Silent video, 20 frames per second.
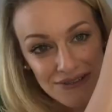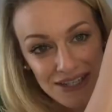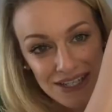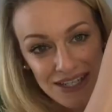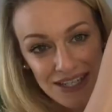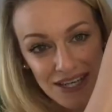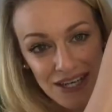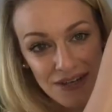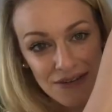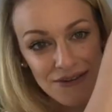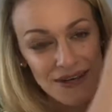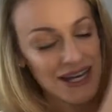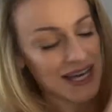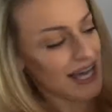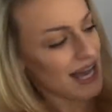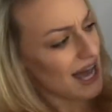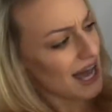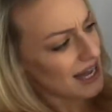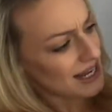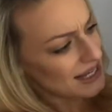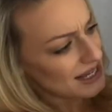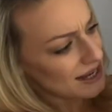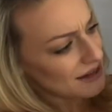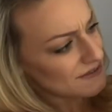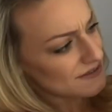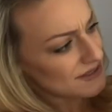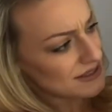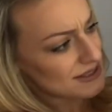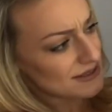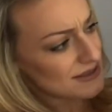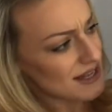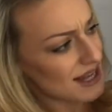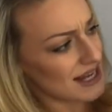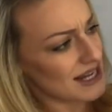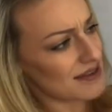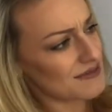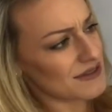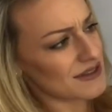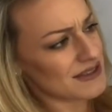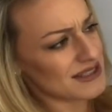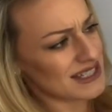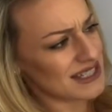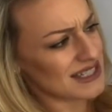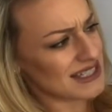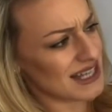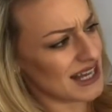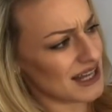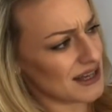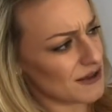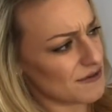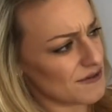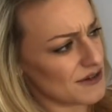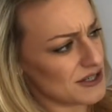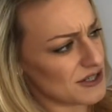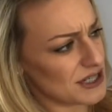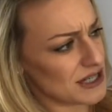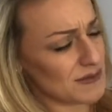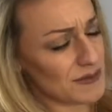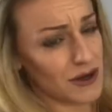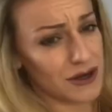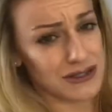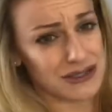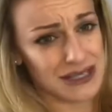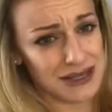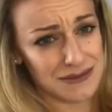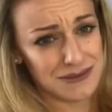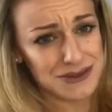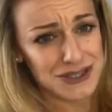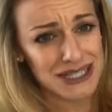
really cute. I love the detail, the fringe at the bottom.